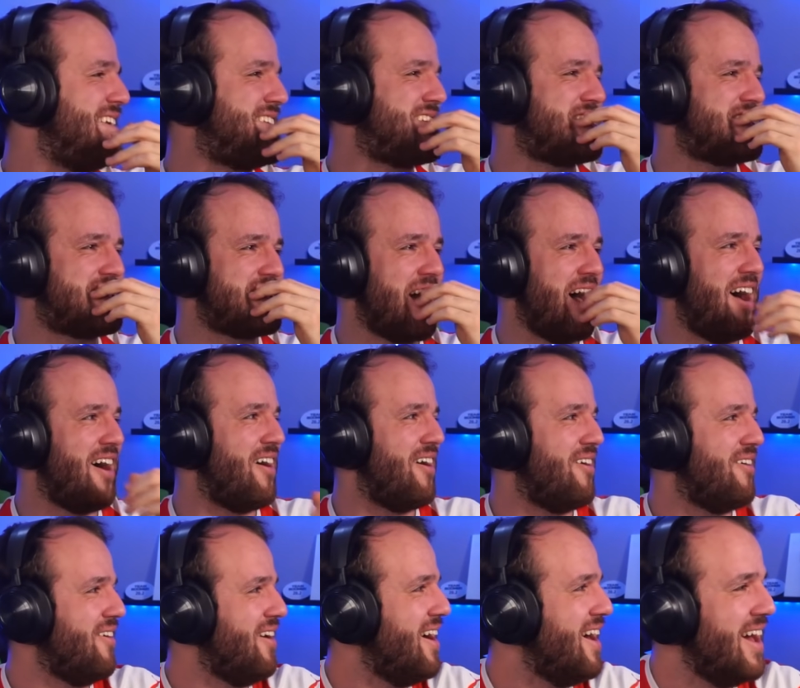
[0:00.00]
so
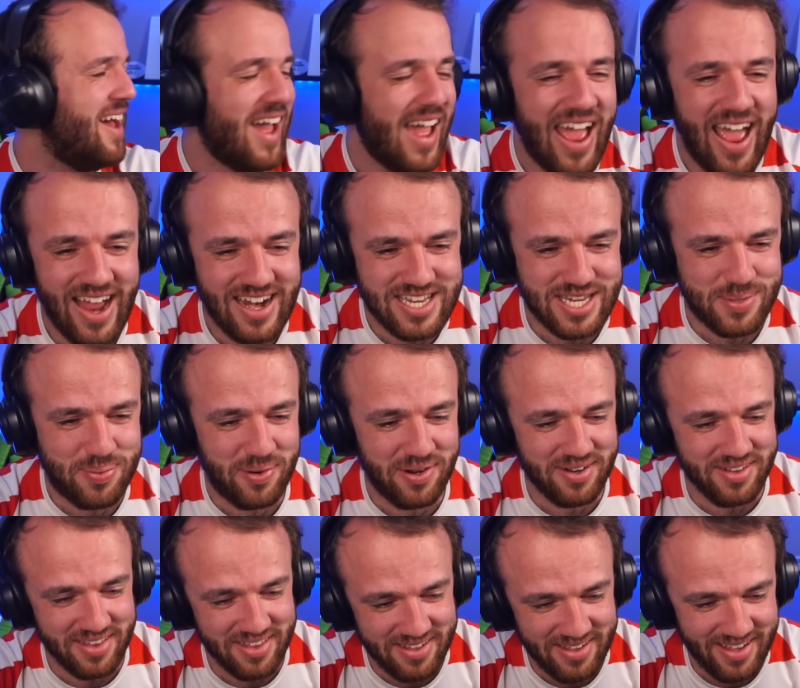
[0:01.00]

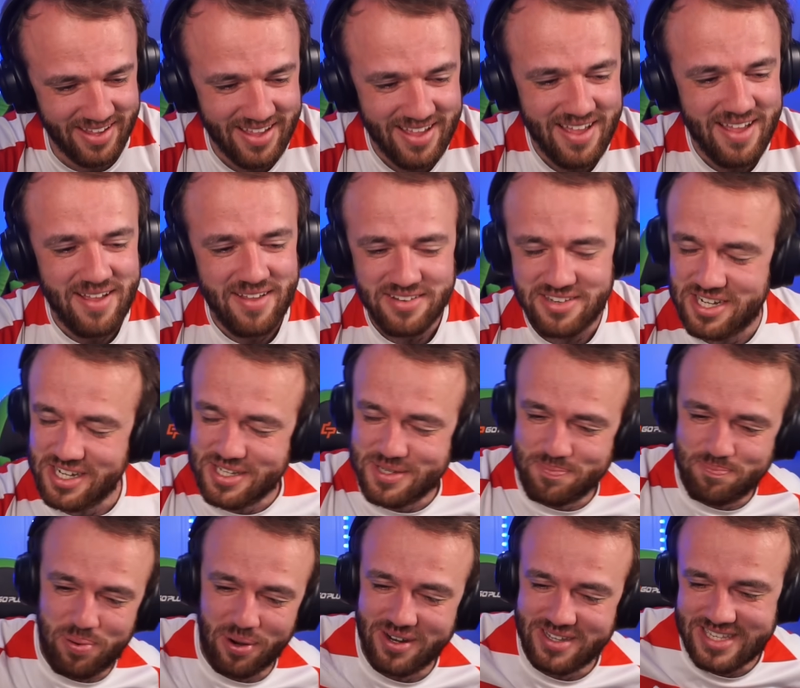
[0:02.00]
expertly just
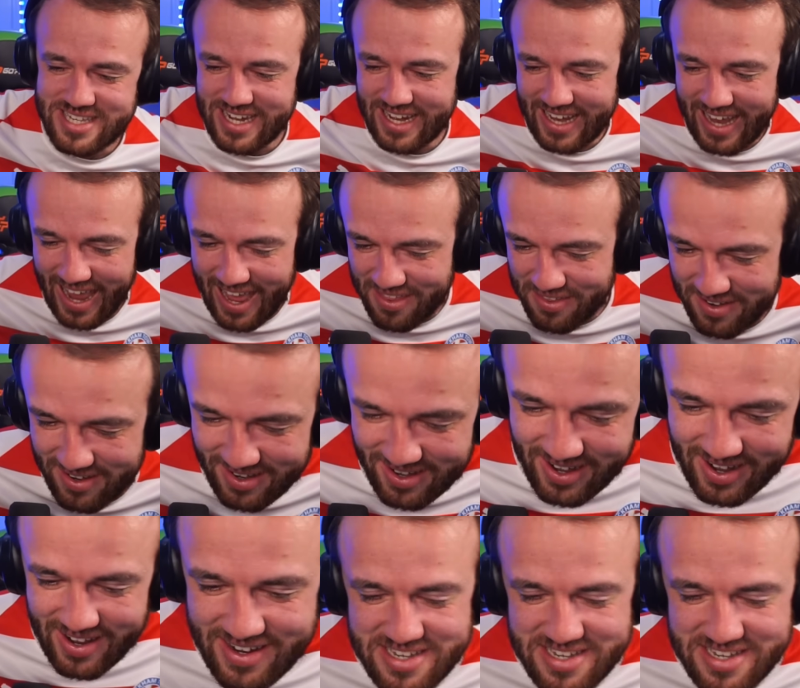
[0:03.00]
put together.